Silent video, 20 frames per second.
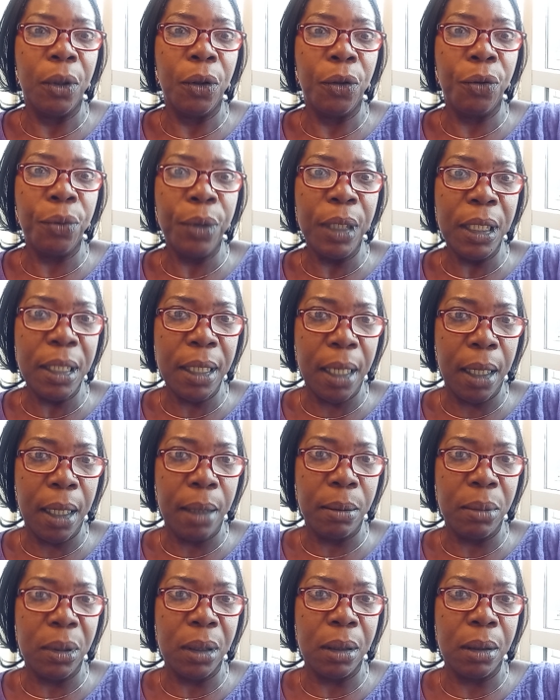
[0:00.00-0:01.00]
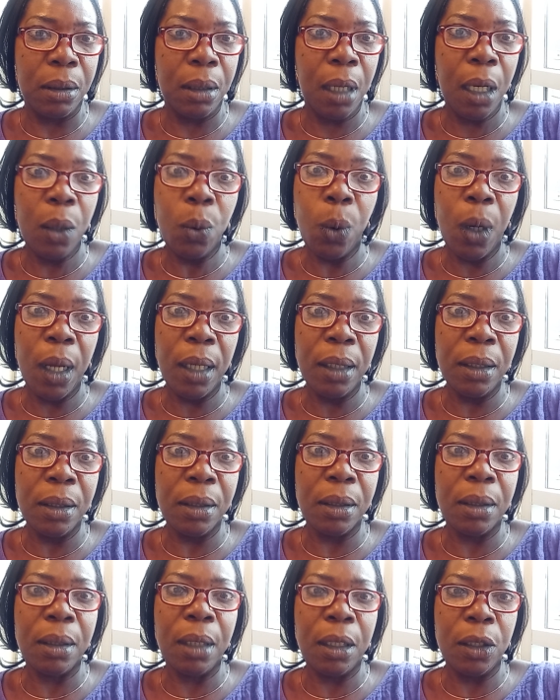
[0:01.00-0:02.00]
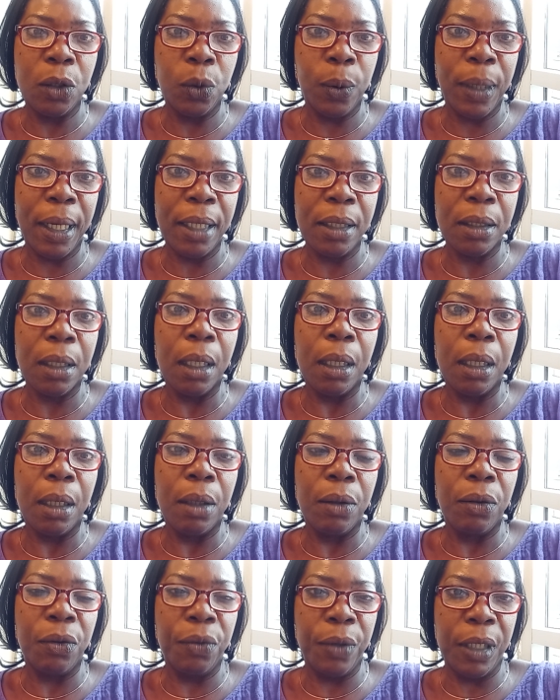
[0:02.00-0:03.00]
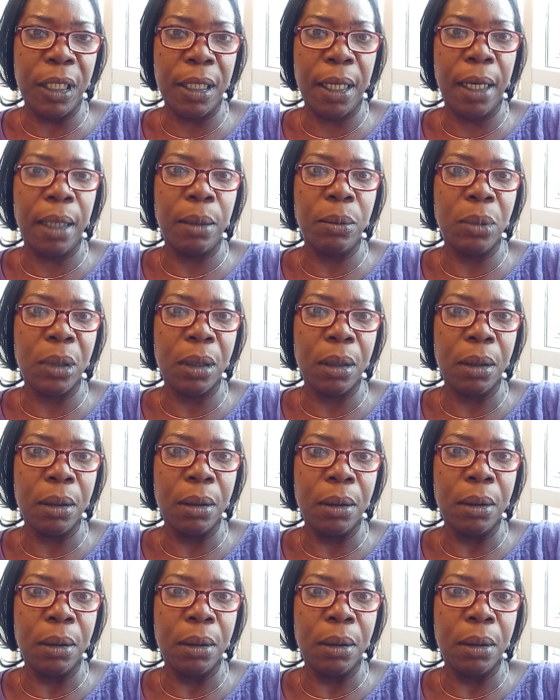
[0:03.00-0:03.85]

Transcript: Three times, not once, not twice, three times